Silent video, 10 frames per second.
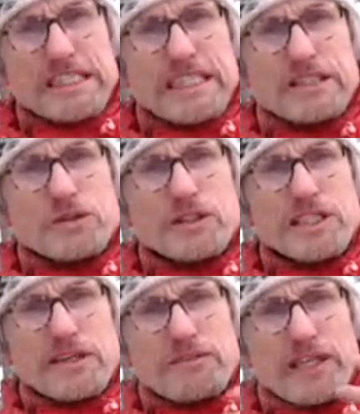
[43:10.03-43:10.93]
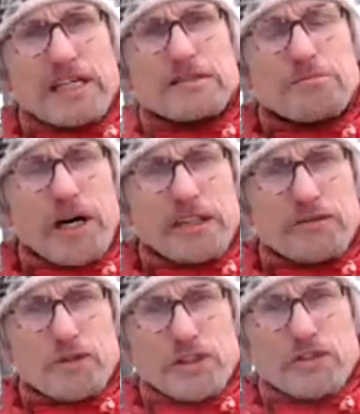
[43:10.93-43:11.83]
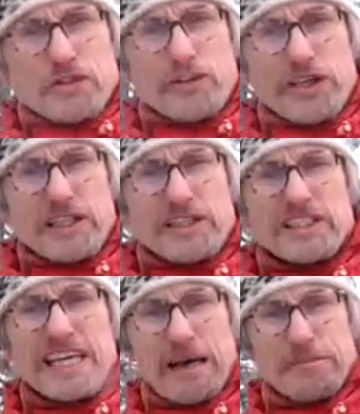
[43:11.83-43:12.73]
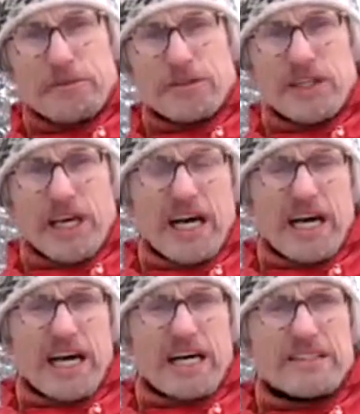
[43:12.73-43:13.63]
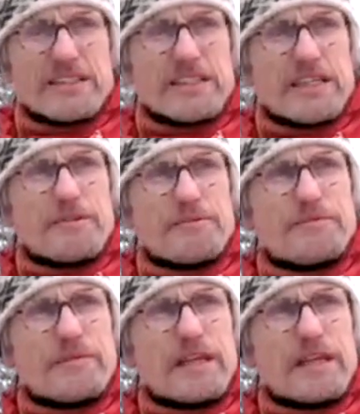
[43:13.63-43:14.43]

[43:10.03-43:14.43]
need to give that mindfulness feel depth and um,